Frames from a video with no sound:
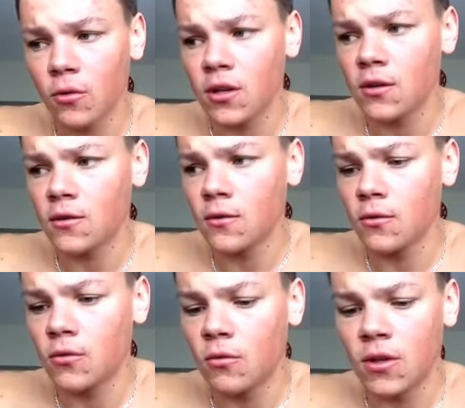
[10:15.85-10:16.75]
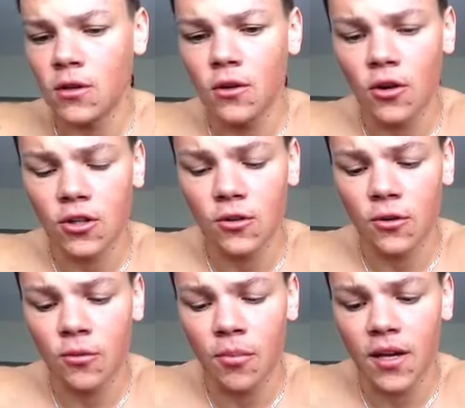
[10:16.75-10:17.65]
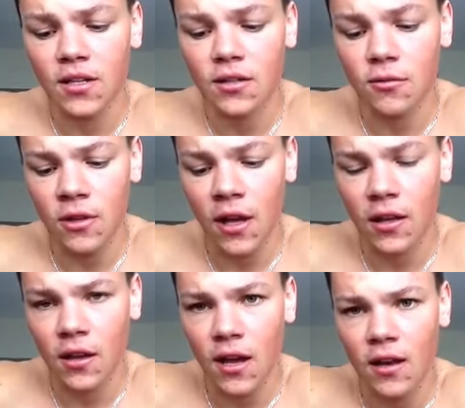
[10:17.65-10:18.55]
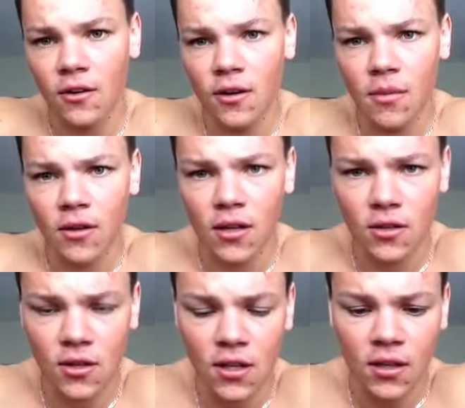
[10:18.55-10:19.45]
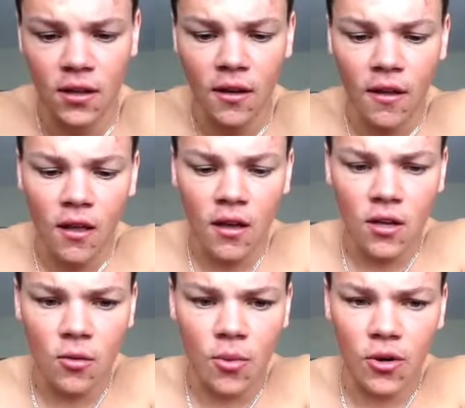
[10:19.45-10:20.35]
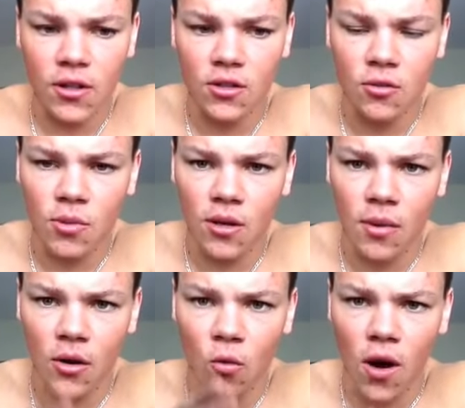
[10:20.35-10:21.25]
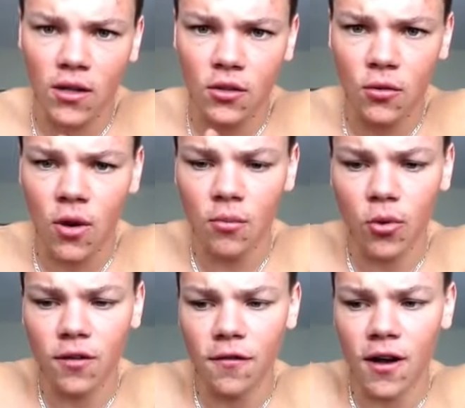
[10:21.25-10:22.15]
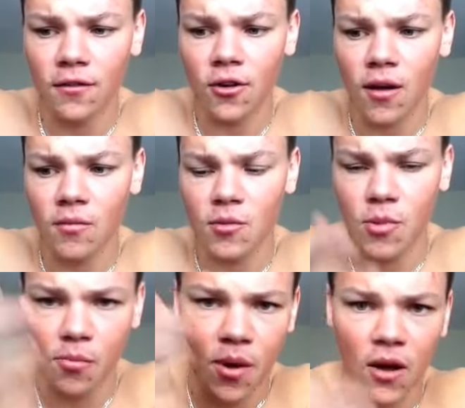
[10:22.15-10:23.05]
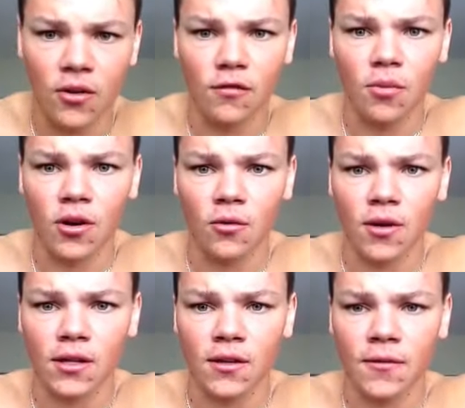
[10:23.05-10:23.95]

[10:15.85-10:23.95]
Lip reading: When you got your base, like the calorie amount that you eat, your protein should be about 1 to 1.5 grams per pound of body weight.